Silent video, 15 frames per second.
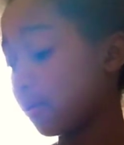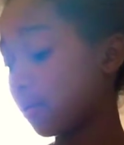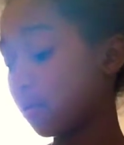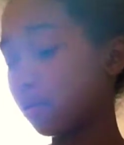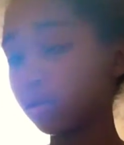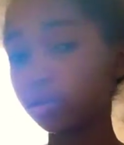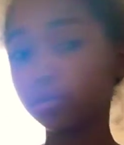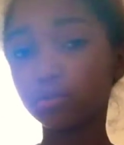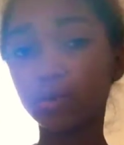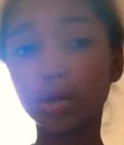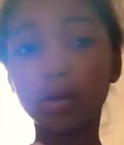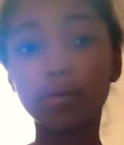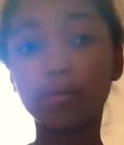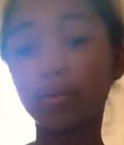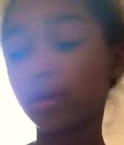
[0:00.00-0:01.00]
of important so I
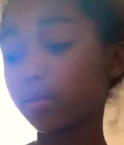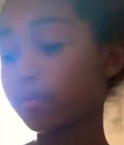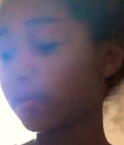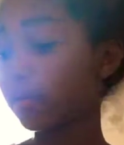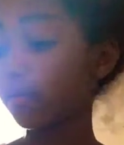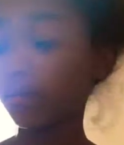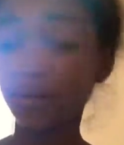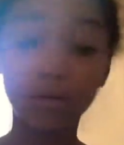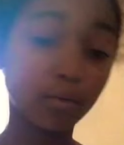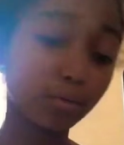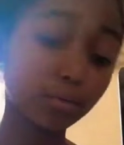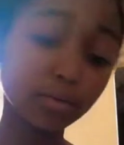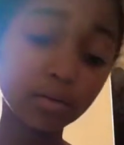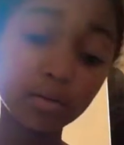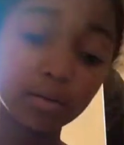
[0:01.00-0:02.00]
don't break my
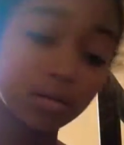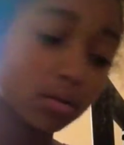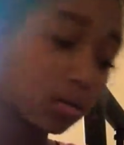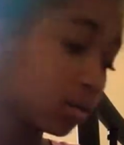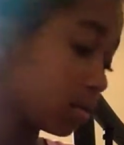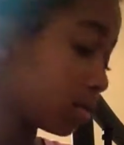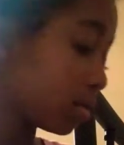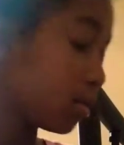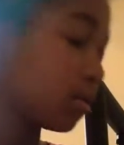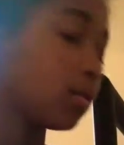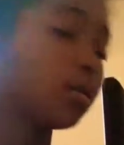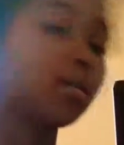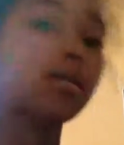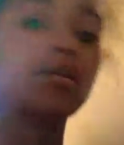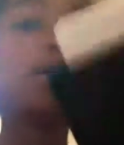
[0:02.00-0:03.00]
phone.
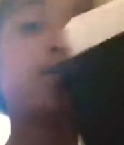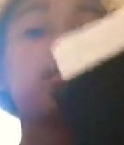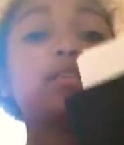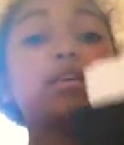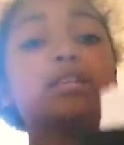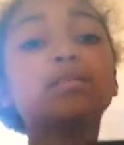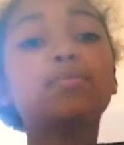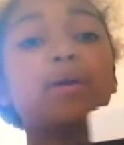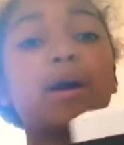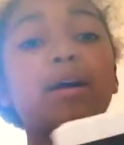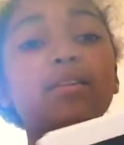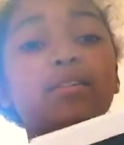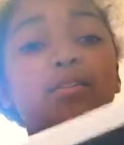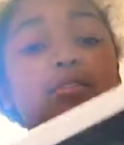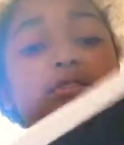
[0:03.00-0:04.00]
This
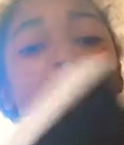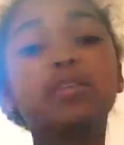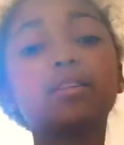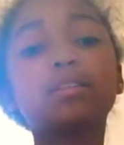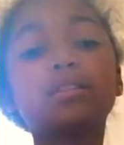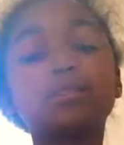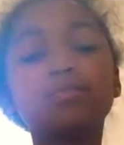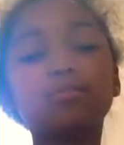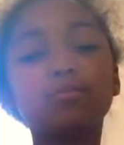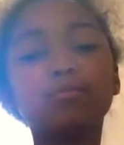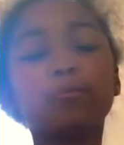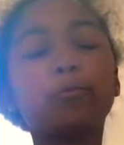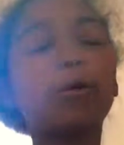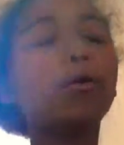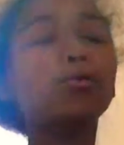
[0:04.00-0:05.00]
binder, this
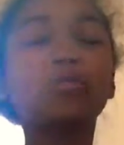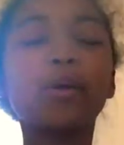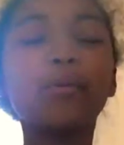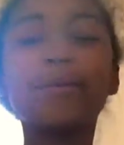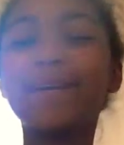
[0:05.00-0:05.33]
folder, I